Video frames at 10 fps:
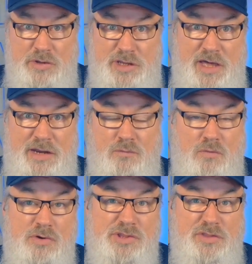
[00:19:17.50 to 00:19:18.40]
on. And
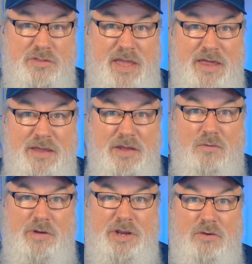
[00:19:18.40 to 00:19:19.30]
worse than that,
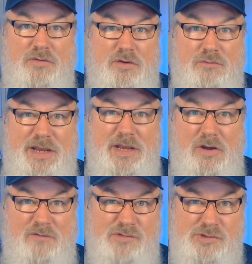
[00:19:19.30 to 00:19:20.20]
we know they're reading
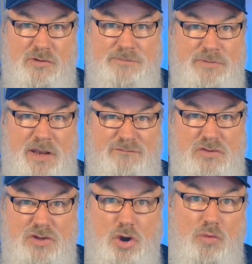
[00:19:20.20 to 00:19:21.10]
off a script and have
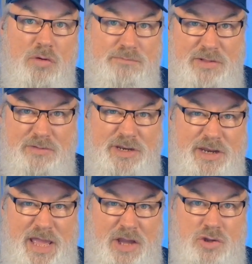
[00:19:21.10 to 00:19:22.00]
no
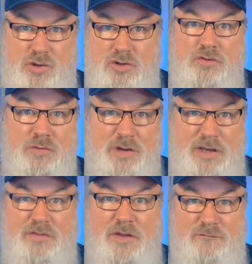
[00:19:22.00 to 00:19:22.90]
ability to actually do
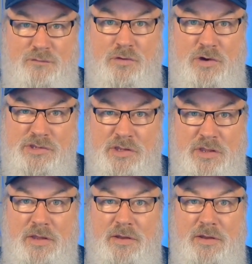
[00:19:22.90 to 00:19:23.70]
anything for us.